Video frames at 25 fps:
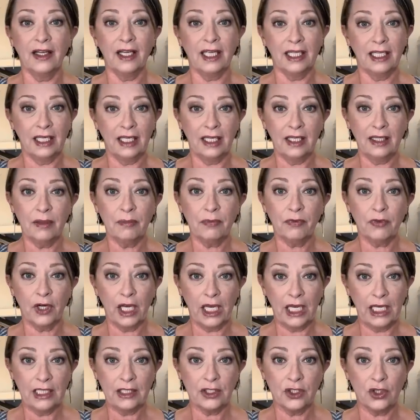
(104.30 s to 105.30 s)
Getting them for
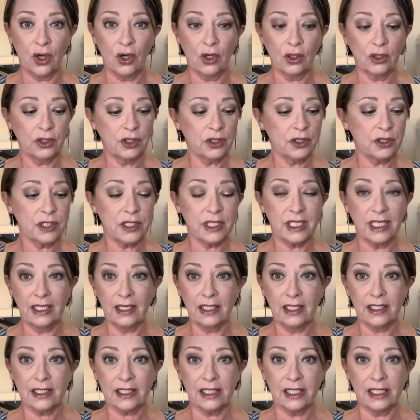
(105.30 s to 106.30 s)
$8 in
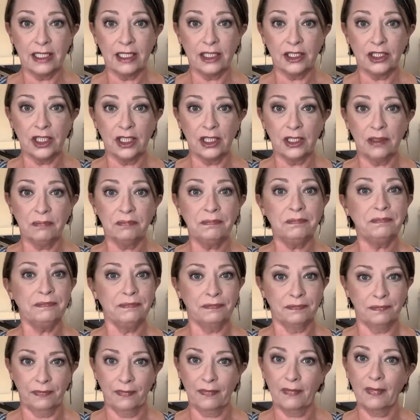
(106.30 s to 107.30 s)
this condition,
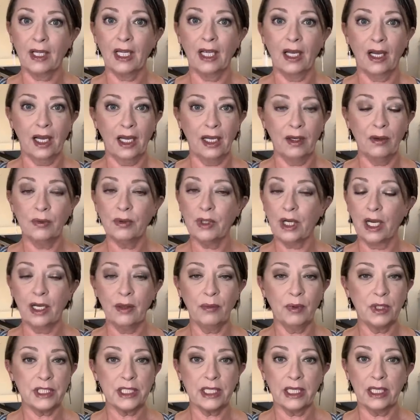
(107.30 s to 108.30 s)
I, I
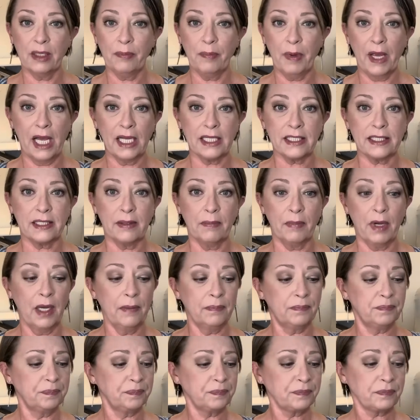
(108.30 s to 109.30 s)
wasn't going to pass them
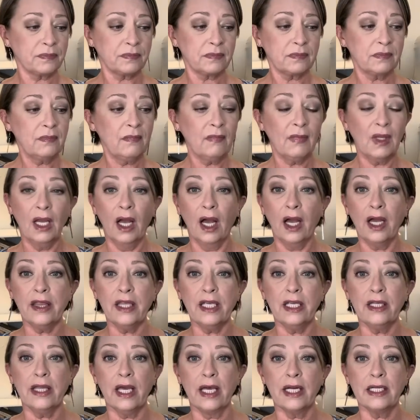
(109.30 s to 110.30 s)
up. I
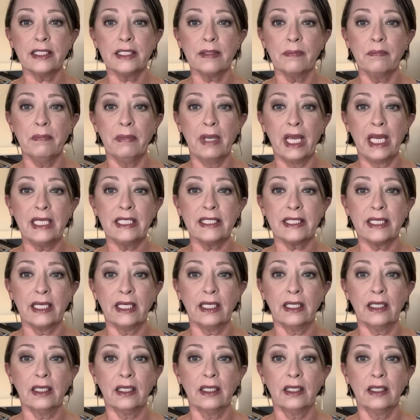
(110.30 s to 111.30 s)
think that is
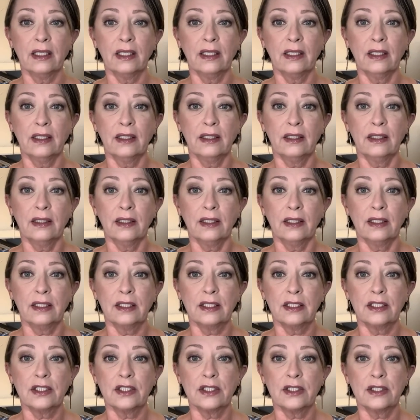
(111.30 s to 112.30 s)
amazing.
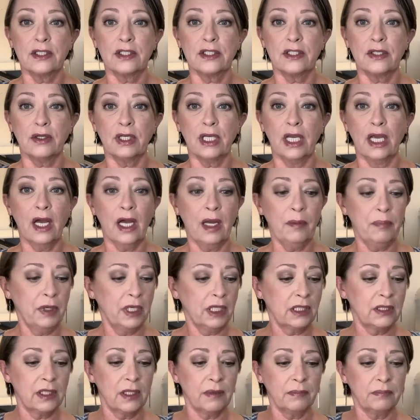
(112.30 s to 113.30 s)
So yeah, I
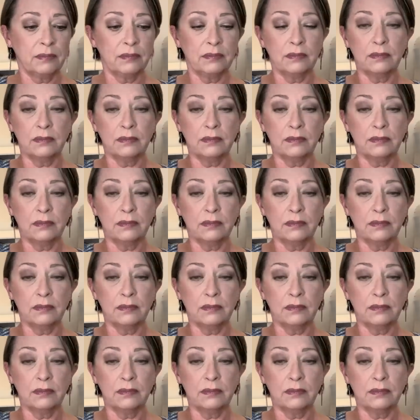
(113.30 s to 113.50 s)
picked up